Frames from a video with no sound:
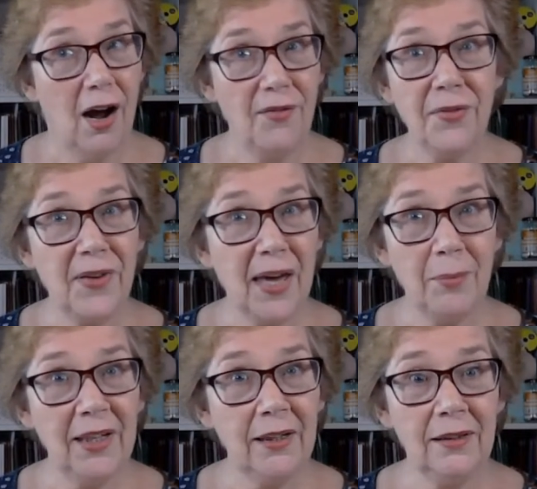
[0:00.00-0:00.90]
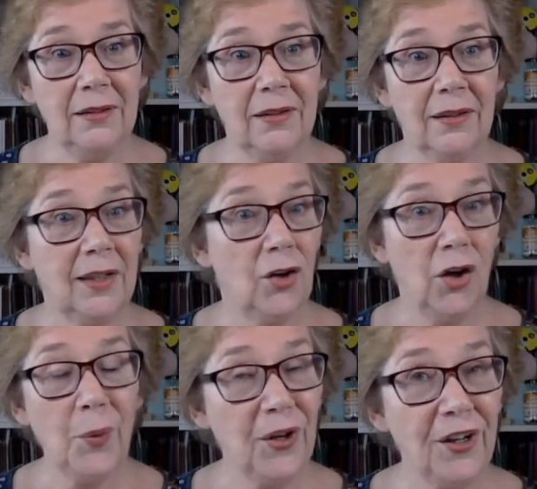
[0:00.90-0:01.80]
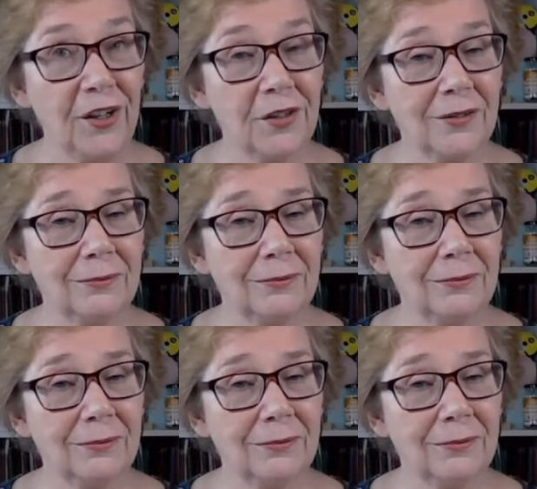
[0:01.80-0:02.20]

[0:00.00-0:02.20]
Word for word: I have a family and I work